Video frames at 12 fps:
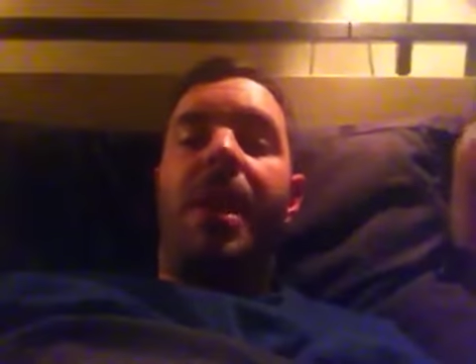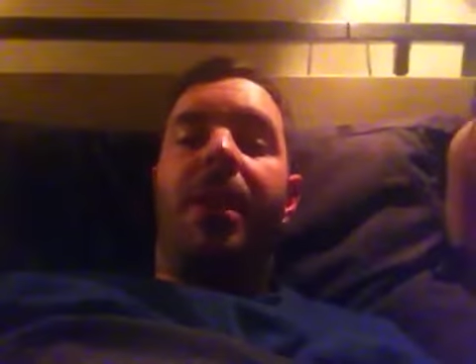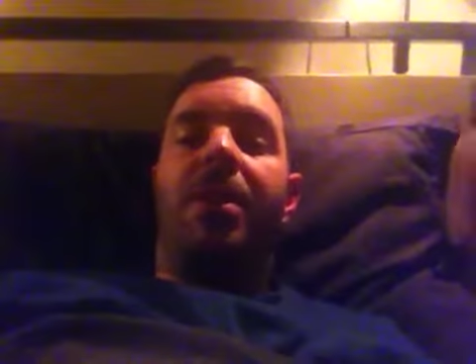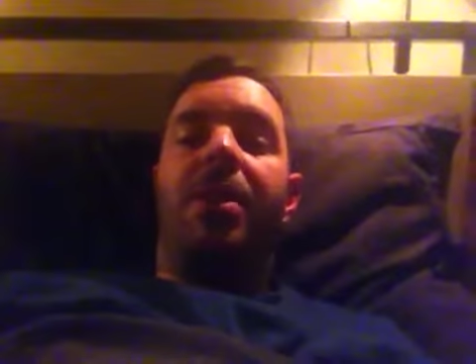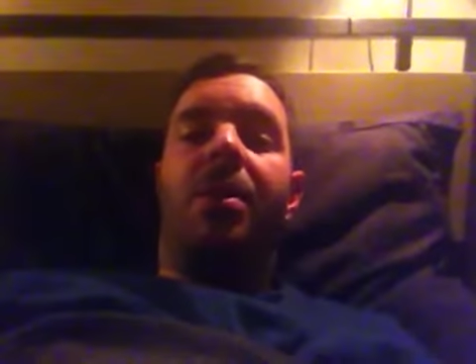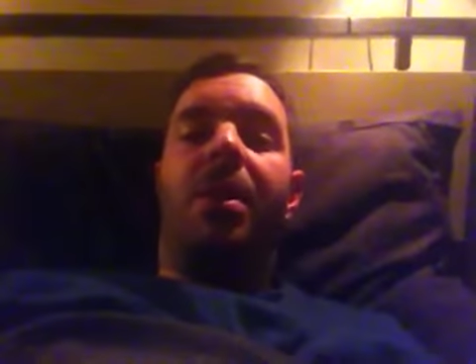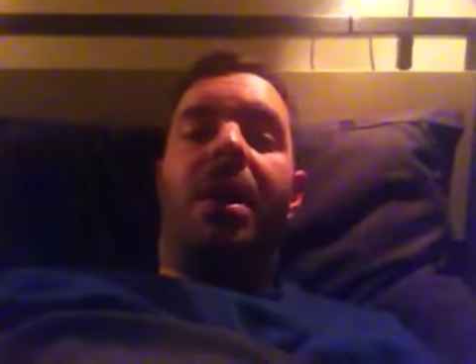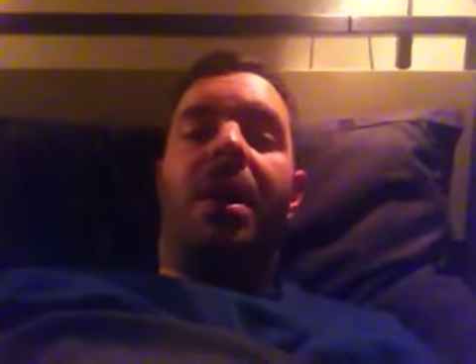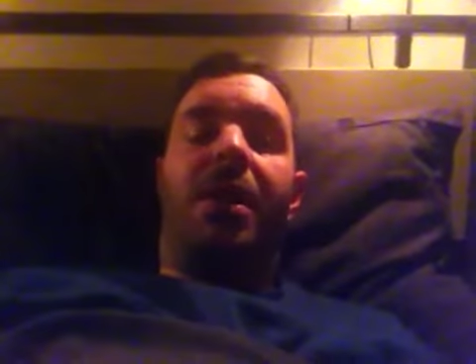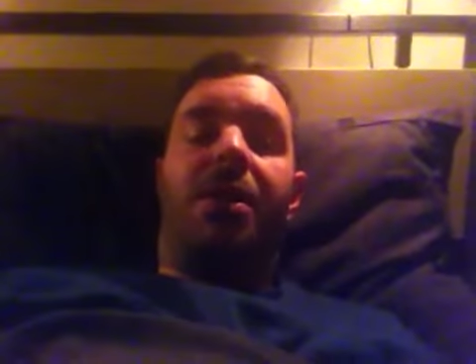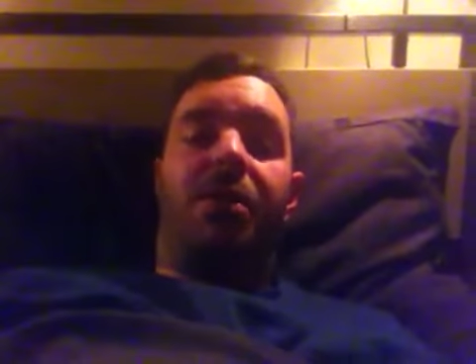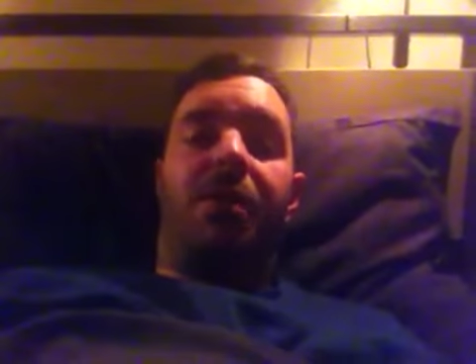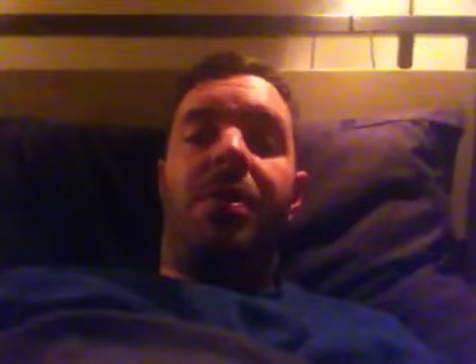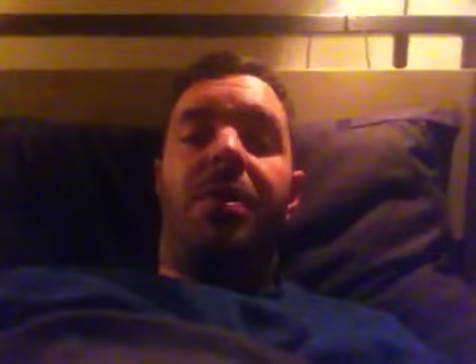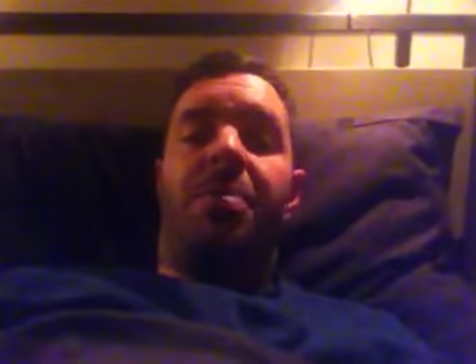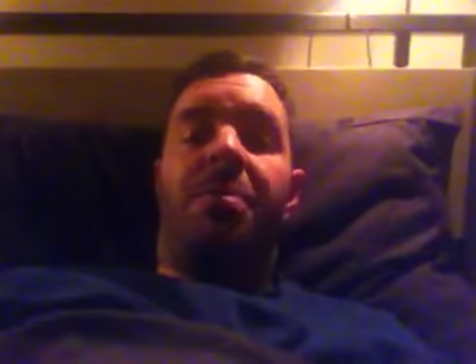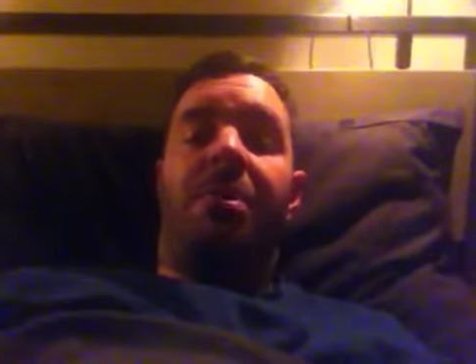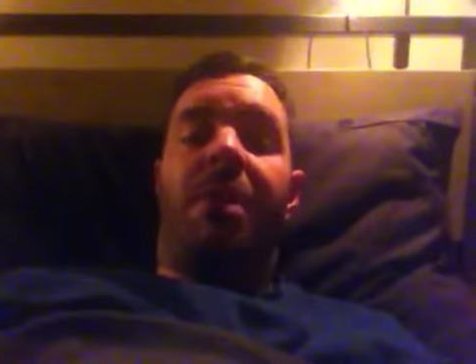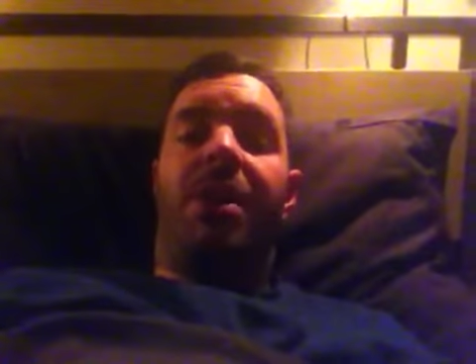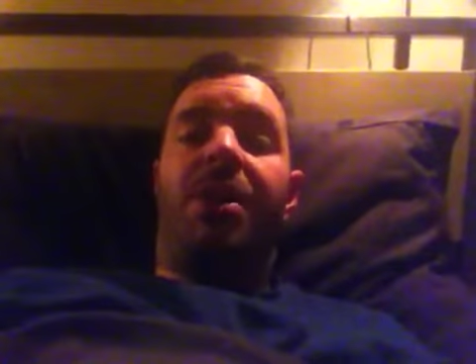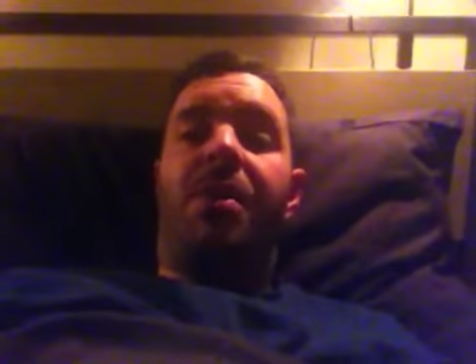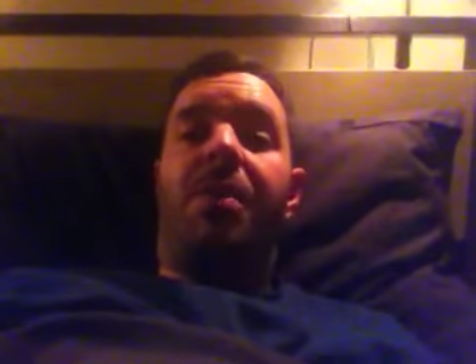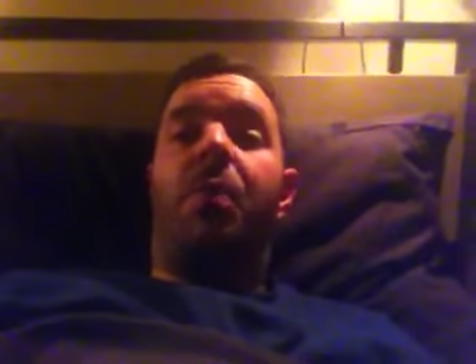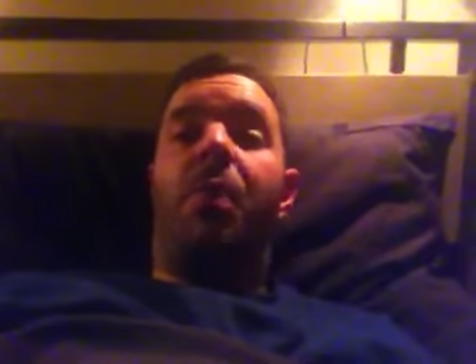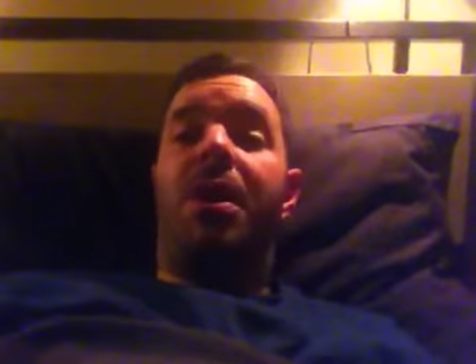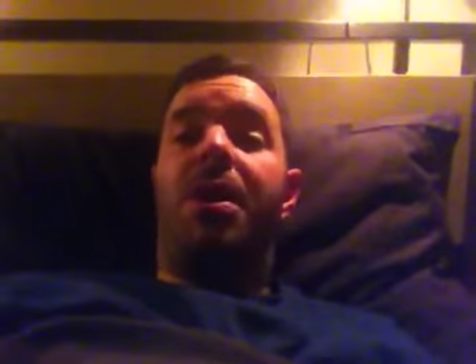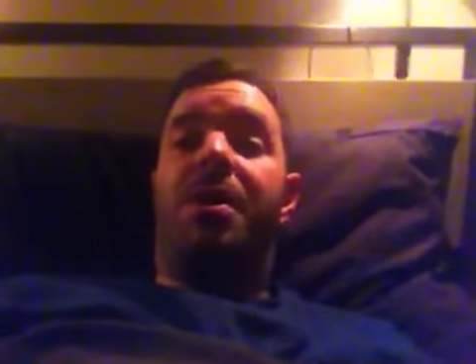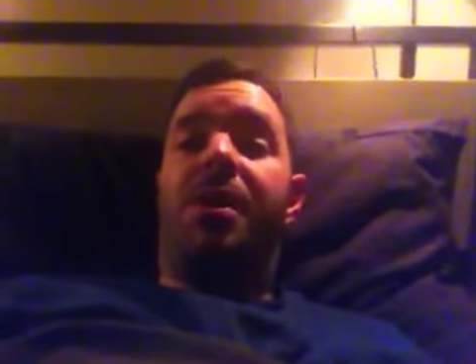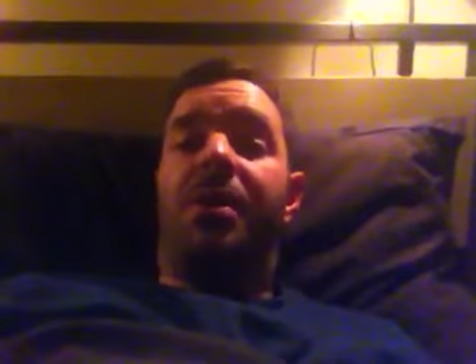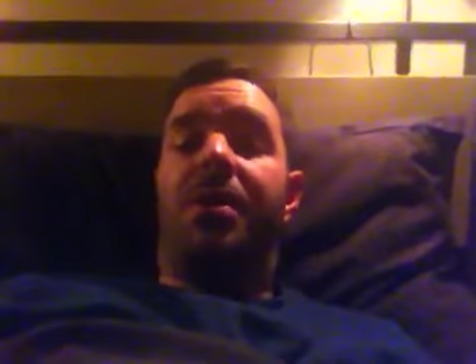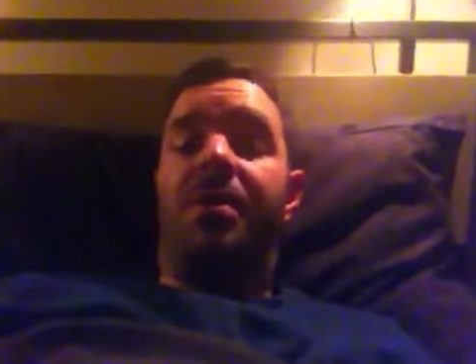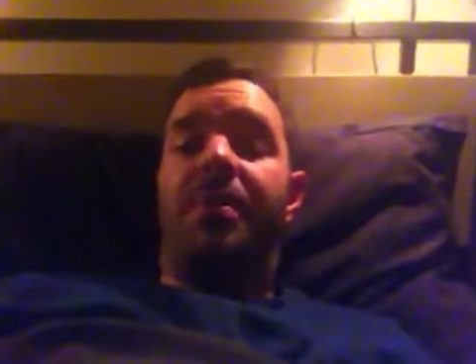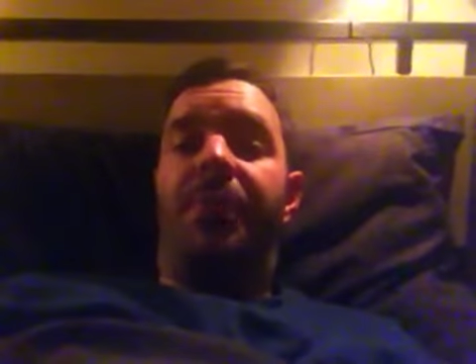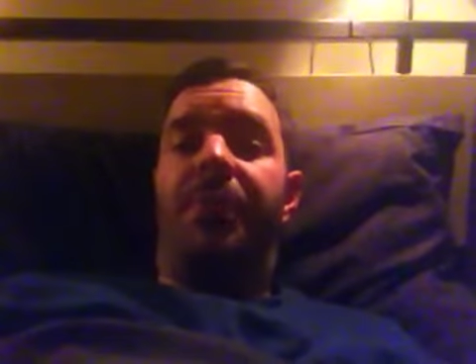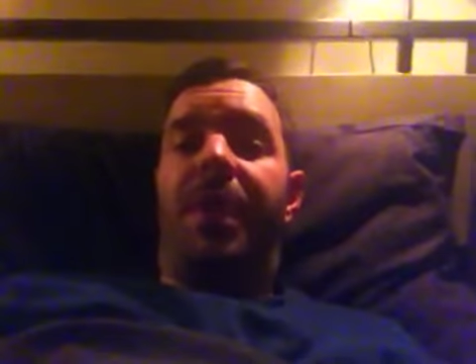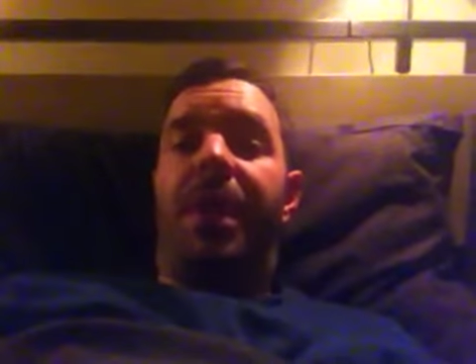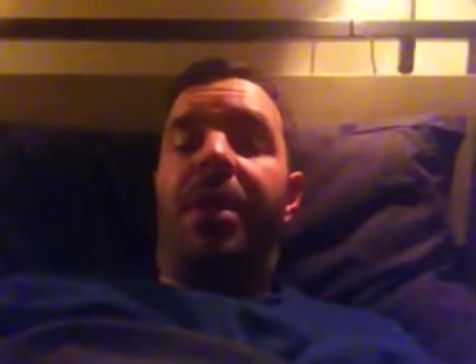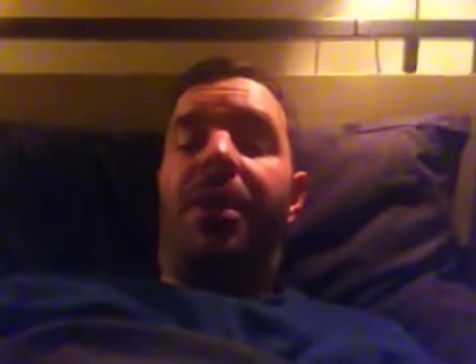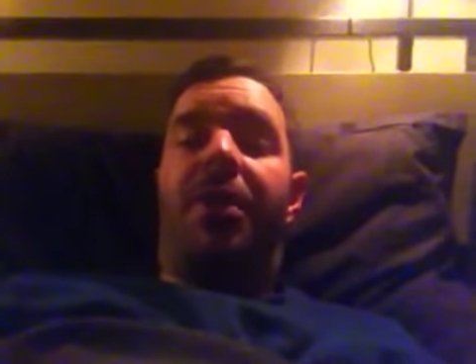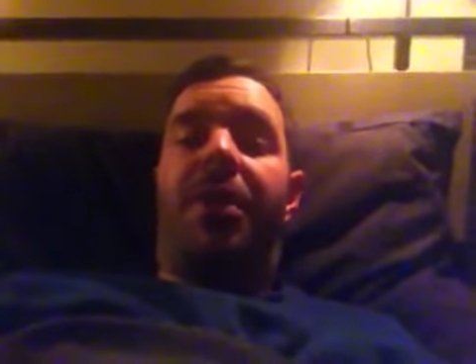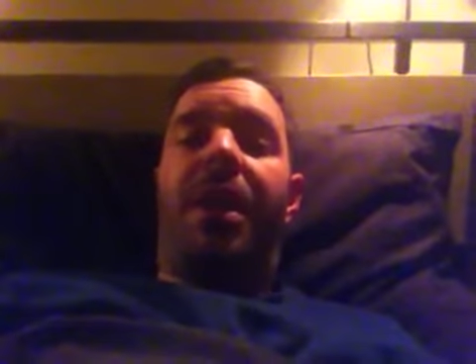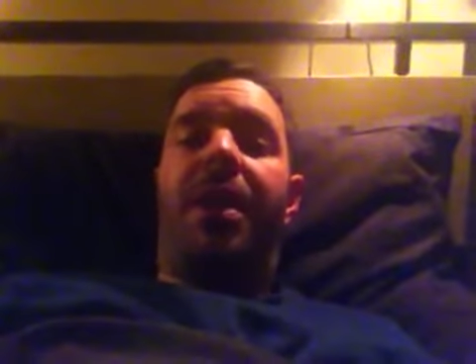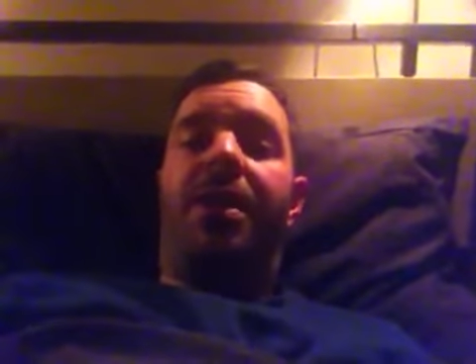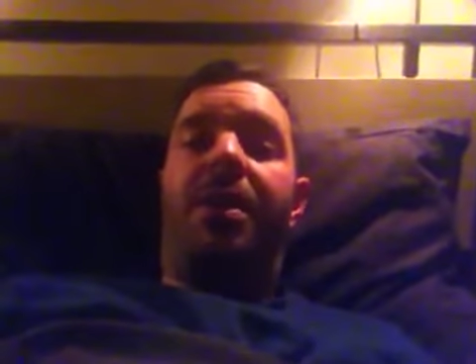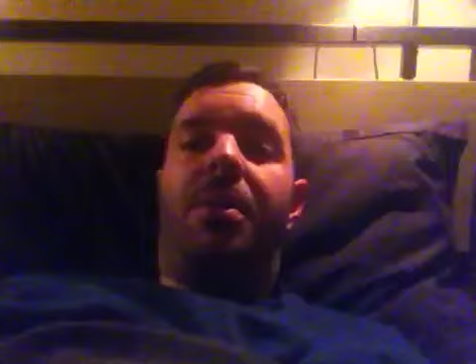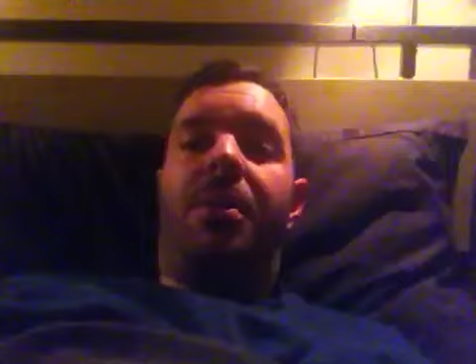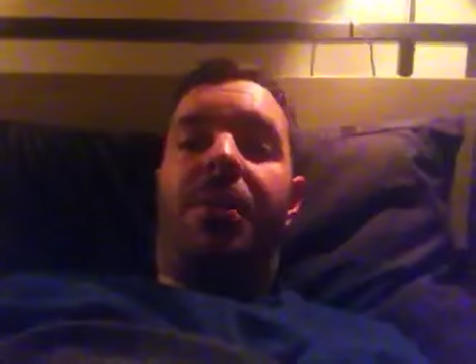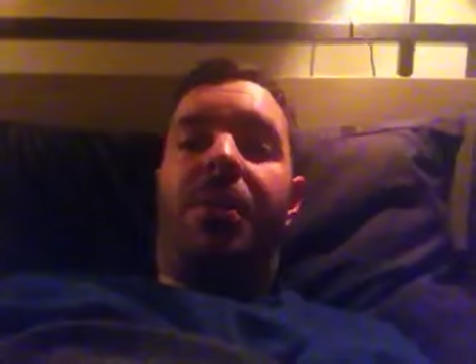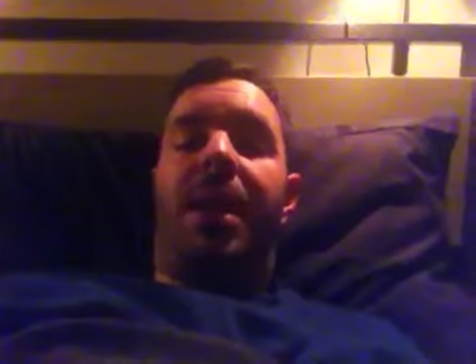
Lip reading: you are a true inspiration of what you do, thank you